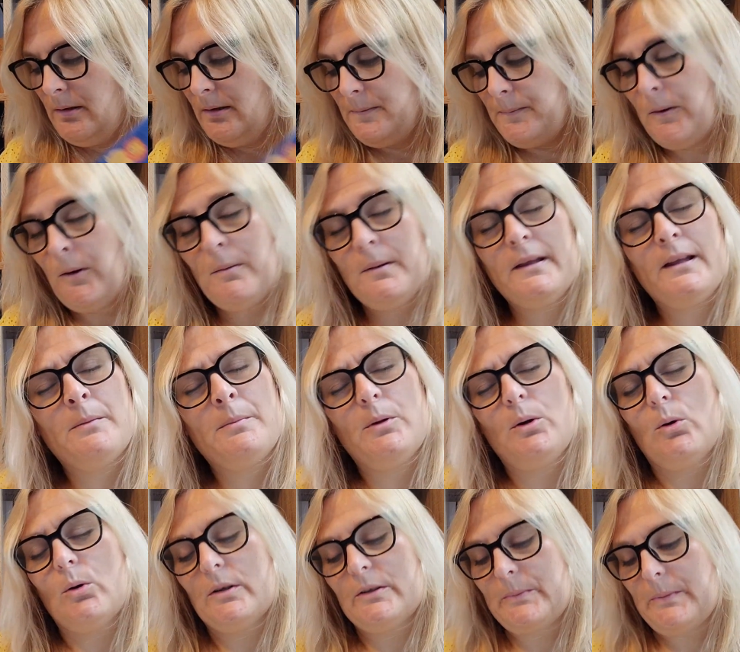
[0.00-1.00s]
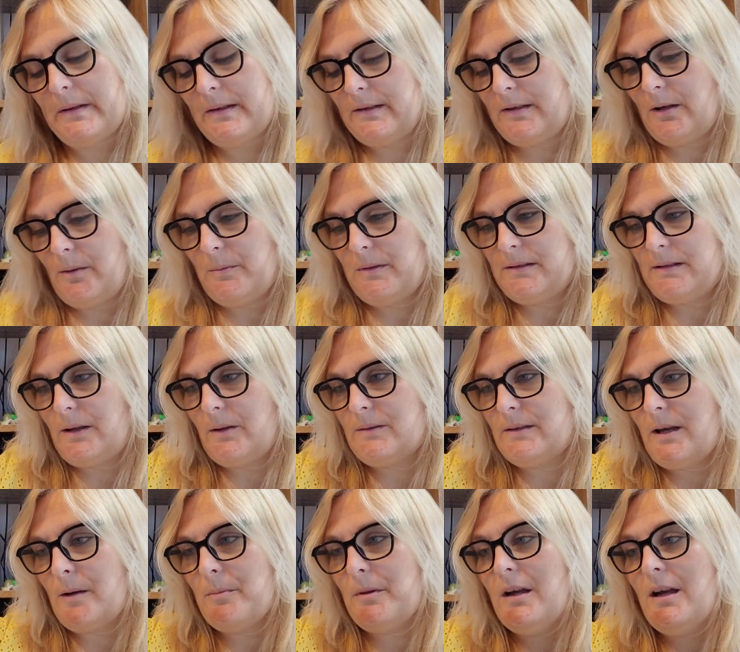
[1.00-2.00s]
it's probably going to be August by the time this goes
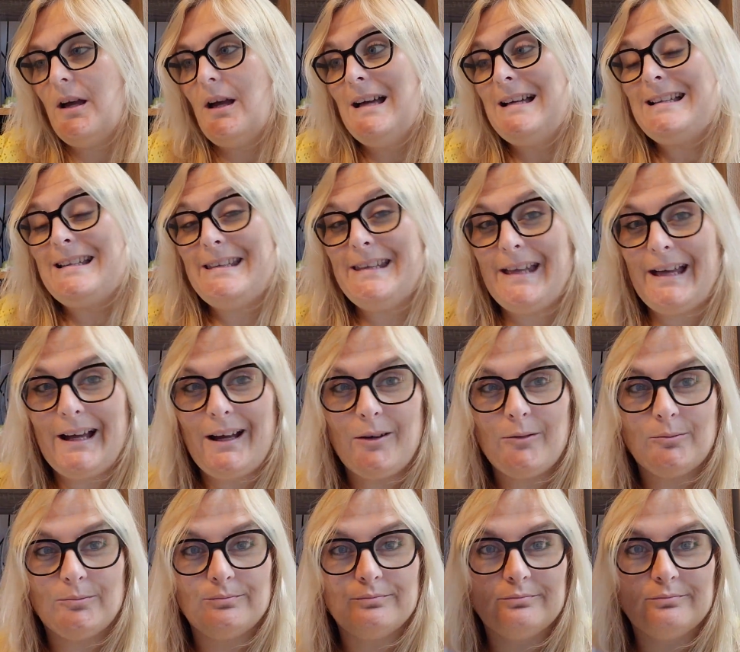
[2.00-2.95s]
up. Now,